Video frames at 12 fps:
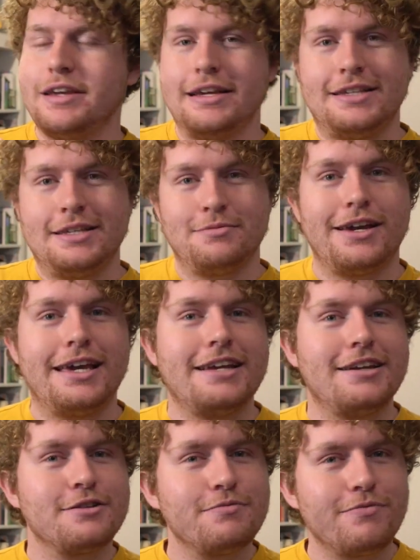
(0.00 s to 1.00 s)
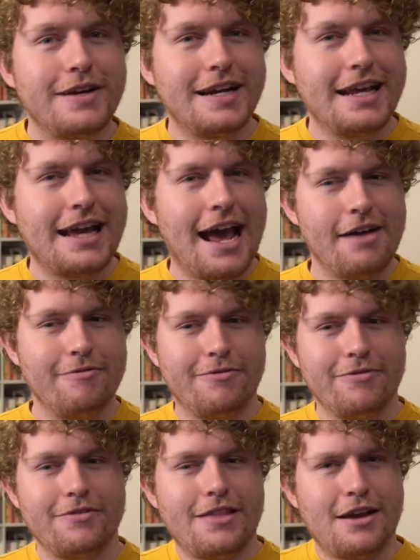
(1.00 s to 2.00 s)
it seems like he doesn't really
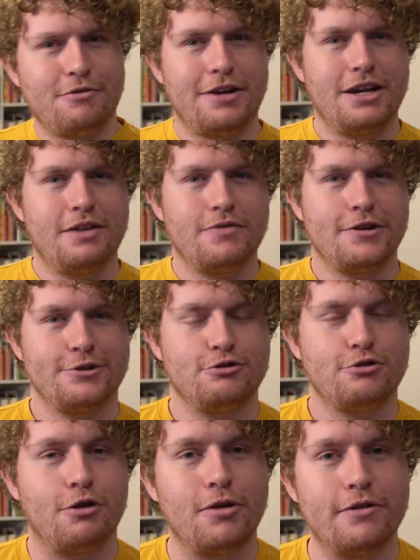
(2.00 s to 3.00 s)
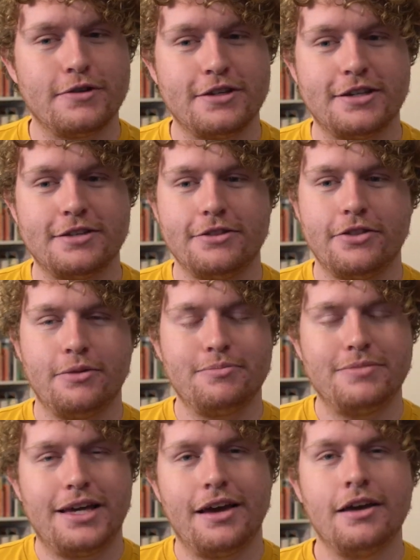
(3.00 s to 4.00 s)
have that great of a control over
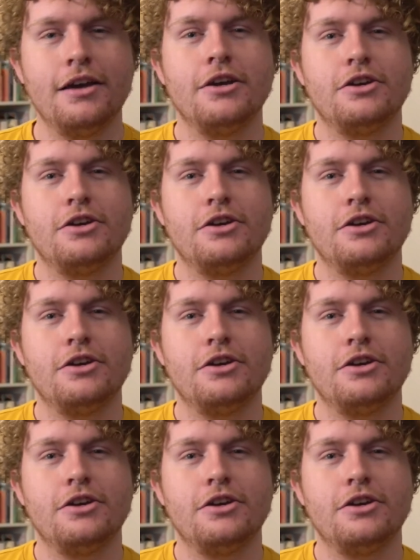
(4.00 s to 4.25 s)
them yet.